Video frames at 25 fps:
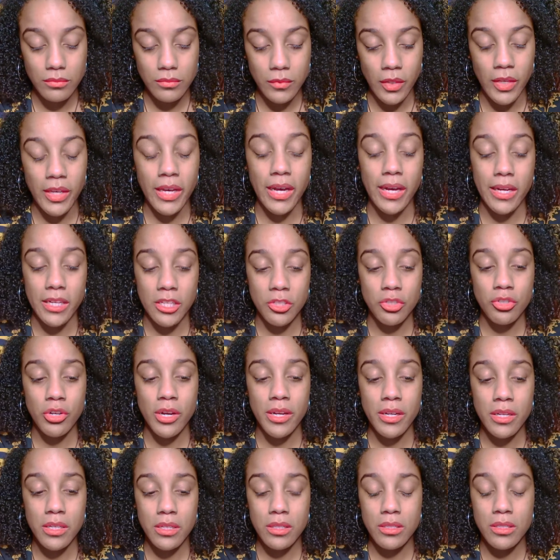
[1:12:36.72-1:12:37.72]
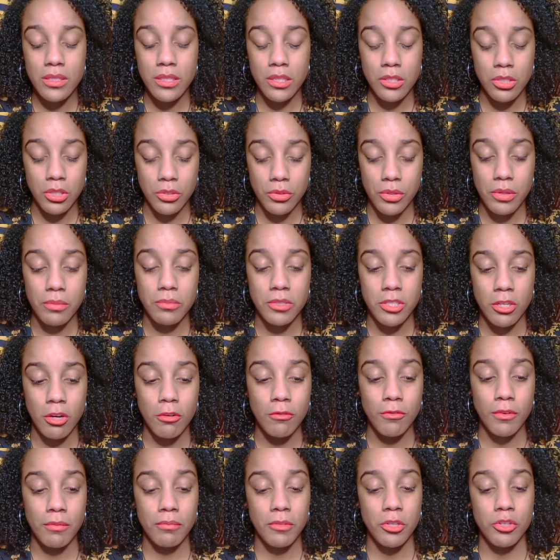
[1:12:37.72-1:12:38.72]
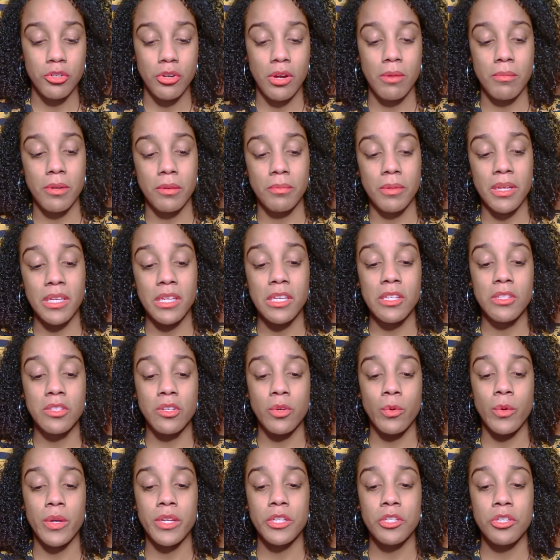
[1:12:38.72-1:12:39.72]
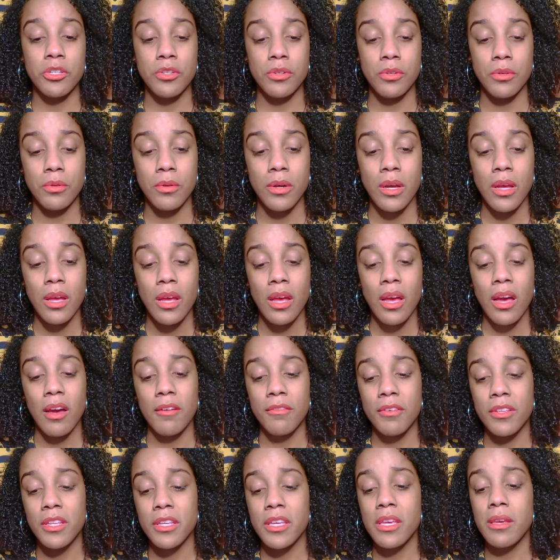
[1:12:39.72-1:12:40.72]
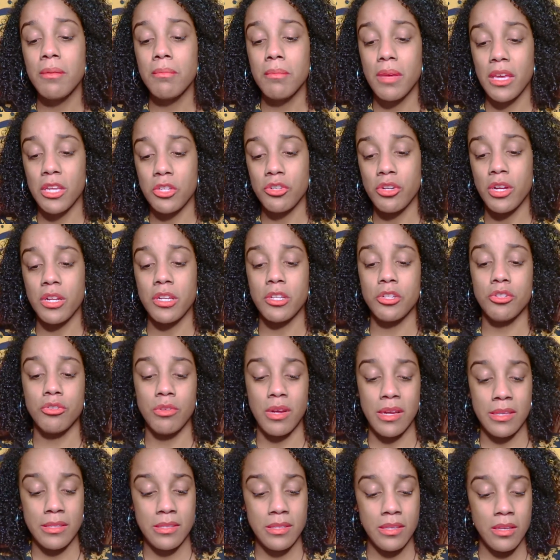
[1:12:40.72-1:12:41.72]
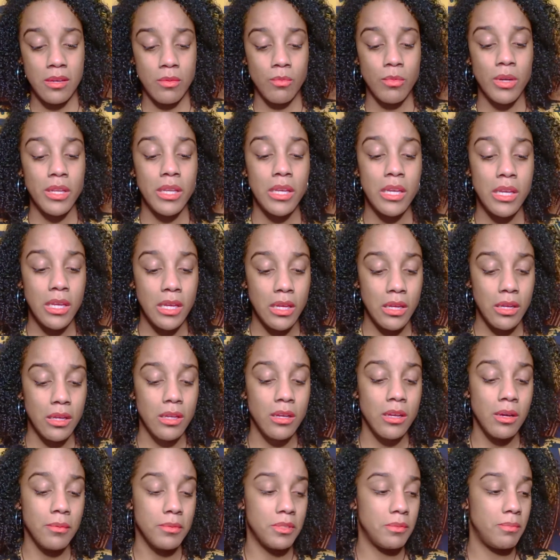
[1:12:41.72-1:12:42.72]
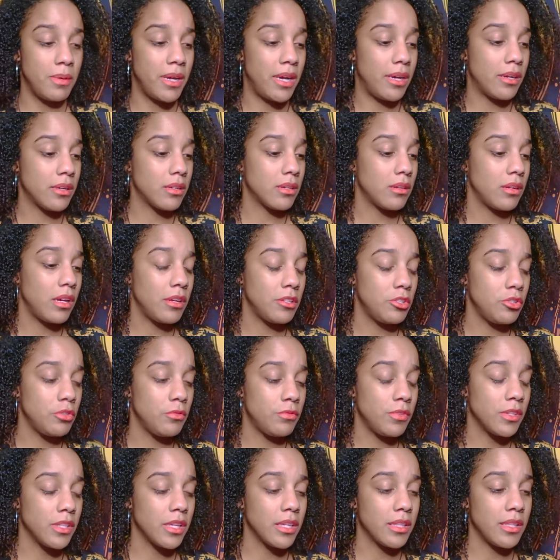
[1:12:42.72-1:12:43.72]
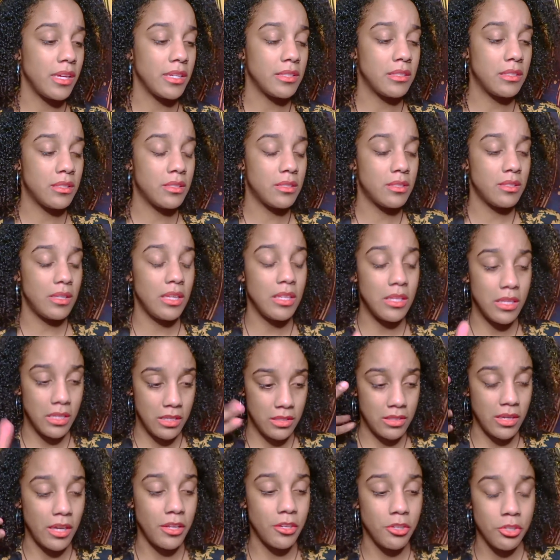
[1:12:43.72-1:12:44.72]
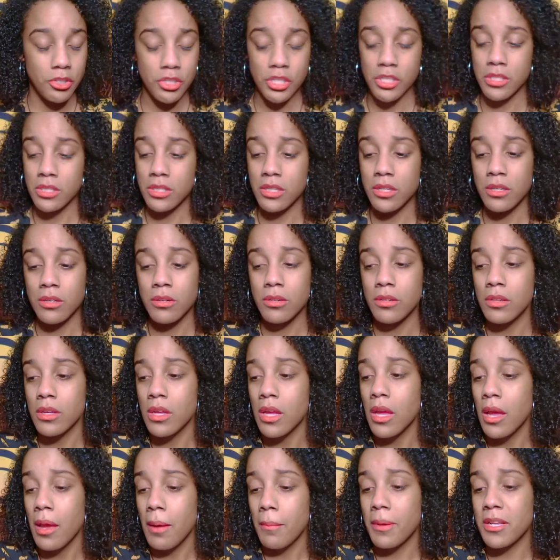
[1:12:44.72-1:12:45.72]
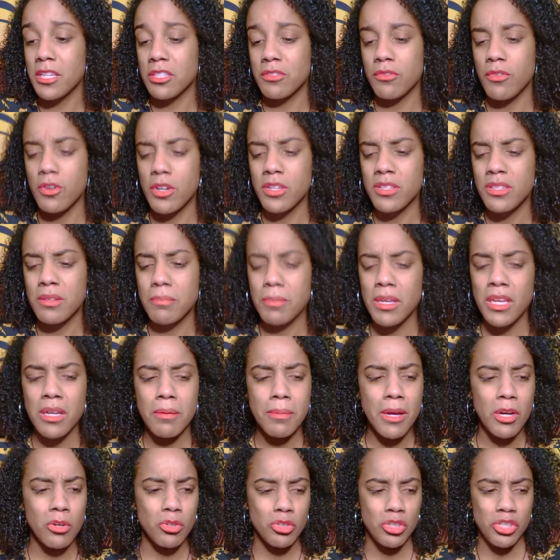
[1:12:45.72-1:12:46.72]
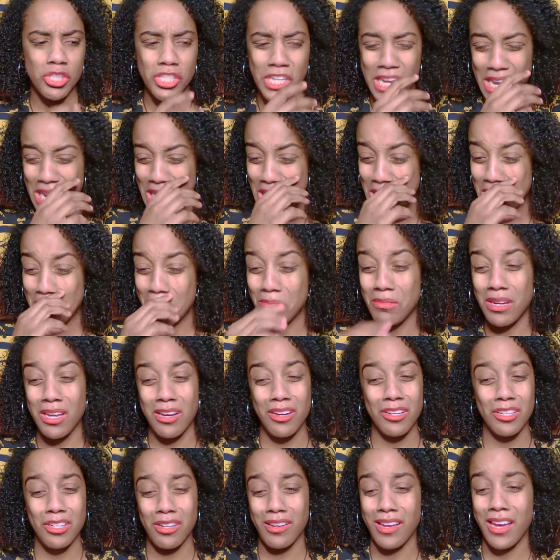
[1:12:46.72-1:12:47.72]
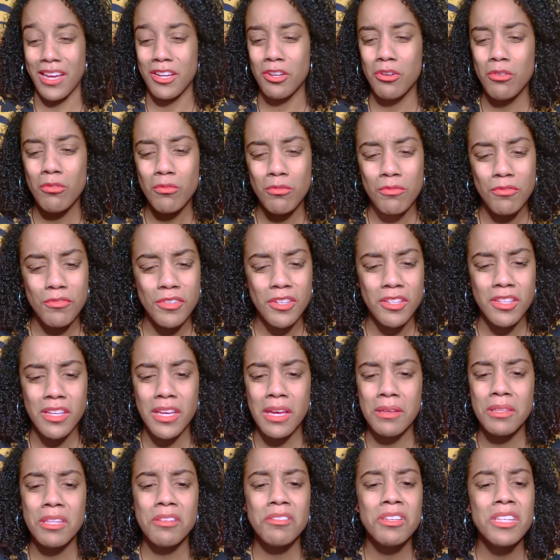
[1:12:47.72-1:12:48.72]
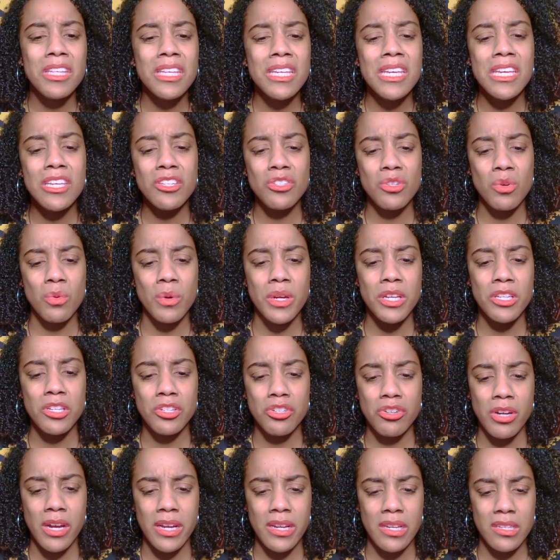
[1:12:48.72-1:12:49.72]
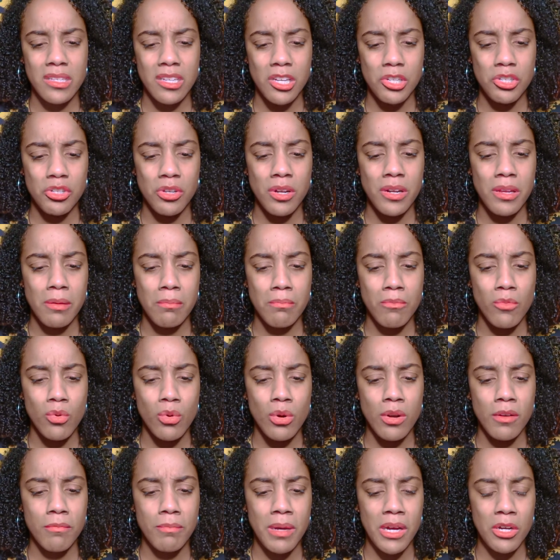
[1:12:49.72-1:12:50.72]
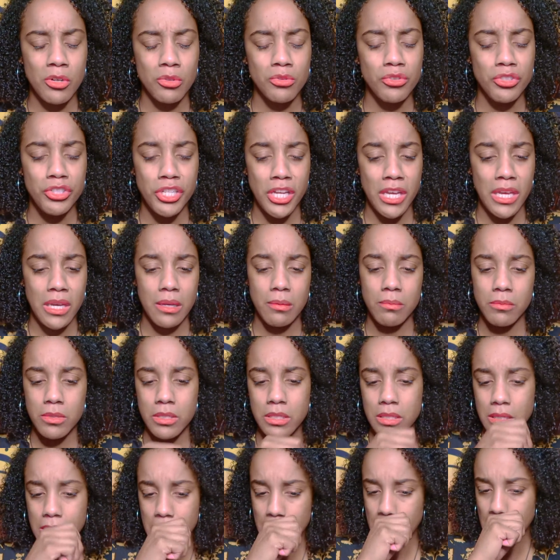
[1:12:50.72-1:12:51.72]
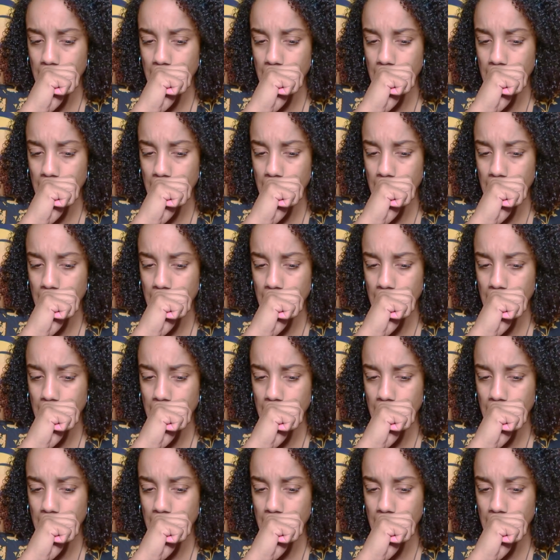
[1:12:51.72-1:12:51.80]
yeah, he's trying to seclude himself from the drama, but he's going to, I feel like he may try to address it when he comes back. I do feel like that's in his energy still. But as far as it being about Shane, I'm not, I don't feel, I feel like he's going to try to touch on it more about James